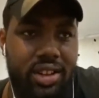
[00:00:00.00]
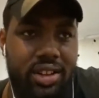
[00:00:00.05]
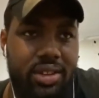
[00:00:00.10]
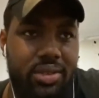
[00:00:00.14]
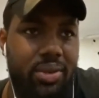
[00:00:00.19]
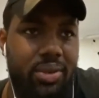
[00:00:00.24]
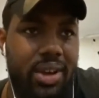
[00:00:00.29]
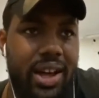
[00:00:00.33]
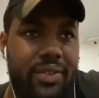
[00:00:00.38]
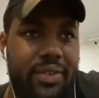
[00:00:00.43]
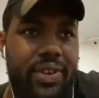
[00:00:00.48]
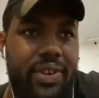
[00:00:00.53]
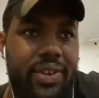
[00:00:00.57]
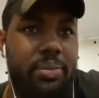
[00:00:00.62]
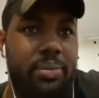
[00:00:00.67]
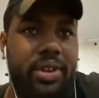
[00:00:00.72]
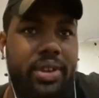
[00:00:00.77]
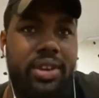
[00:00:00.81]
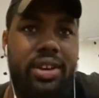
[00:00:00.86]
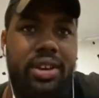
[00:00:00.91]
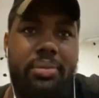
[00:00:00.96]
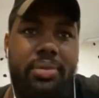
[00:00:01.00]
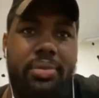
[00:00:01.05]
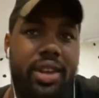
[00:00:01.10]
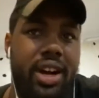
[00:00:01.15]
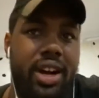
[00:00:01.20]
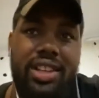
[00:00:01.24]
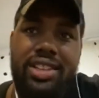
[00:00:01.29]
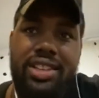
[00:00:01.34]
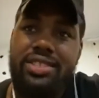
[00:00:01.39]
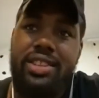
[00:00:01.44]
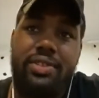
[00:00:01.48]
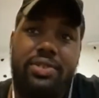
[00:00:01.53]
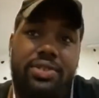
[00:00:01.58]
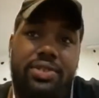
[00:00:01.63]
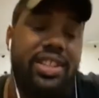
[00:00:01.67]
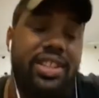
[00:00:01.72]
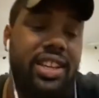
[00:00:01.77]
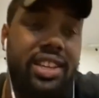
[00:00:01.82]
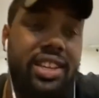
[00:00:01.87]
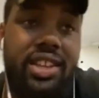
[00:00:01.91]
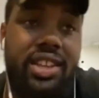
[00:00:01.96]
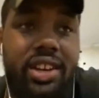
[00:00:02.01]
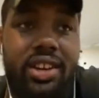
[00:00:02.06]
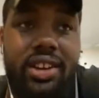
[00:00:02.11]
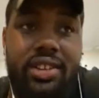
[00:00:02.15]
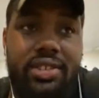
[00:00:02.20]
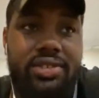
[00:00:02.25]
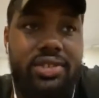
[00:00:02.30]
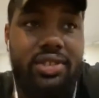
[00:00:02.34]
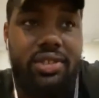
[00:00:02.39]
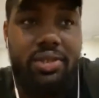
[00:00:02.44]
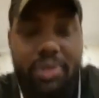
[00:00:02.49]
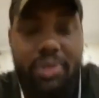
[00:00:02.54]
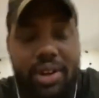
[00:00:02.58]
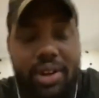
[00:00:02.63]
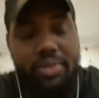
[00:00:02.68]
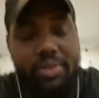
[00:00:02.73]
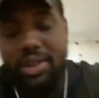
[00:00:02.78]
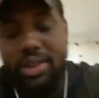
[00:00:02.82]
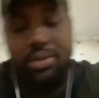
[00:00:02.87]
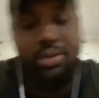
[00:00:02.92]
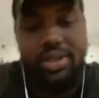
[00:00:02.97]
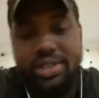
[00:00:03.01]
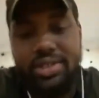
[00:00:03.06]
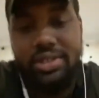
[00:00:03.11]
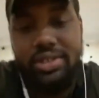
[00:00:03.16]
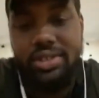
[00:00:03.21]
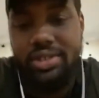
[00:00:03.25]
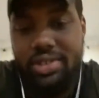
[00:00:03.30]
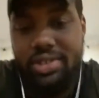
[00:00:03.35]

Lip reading: Wi-Fi bill. I mean, all that stuff was taken care of, so the rent really wasn't.